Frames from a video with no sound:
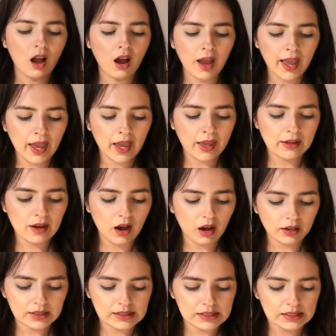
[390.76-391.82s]
And
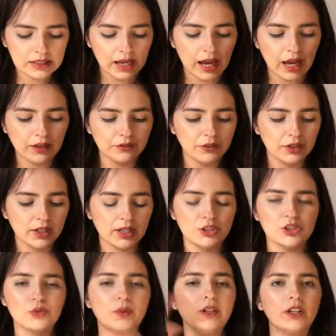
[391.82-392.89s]
honestly, I feel like I
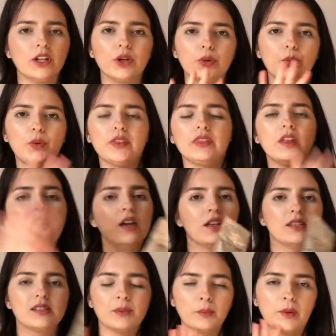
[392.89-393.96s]
just wanted to go with
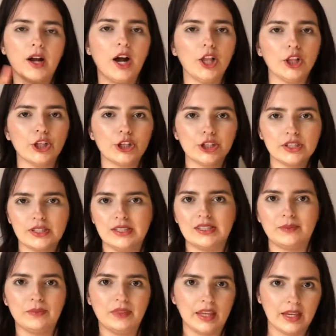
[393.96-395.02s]
some colors and
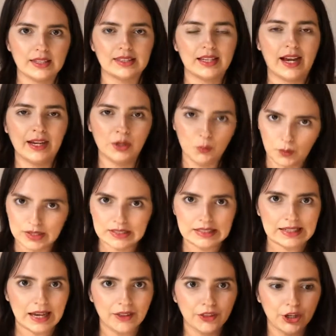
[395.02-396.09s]
some things that kind of went
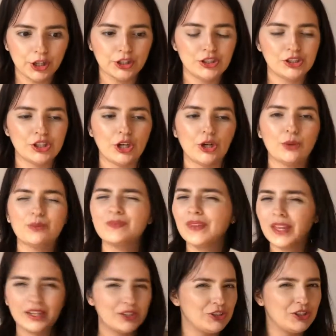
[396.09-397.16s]
together. So
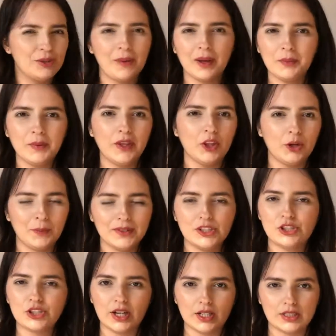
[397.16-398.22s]
she might be a little bit
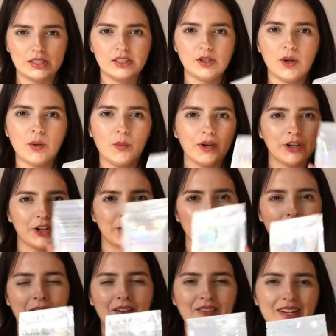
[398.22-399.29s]
stressed, so I wanted her
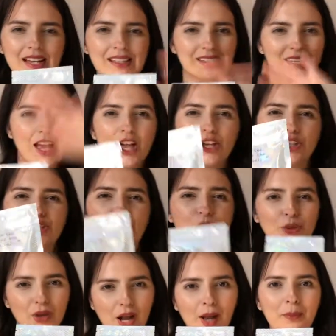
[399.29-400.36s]
to have a nice
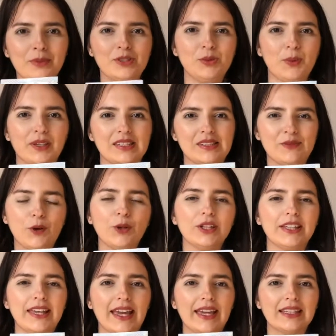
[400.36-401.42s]
scrub to
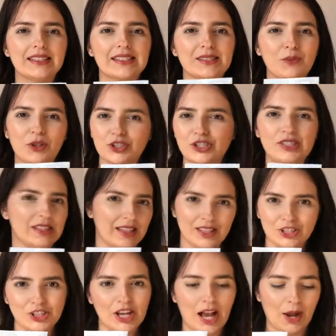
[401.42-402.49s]
exfoliate while she's in
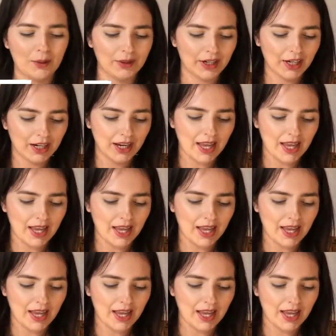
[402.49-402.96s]
the shower.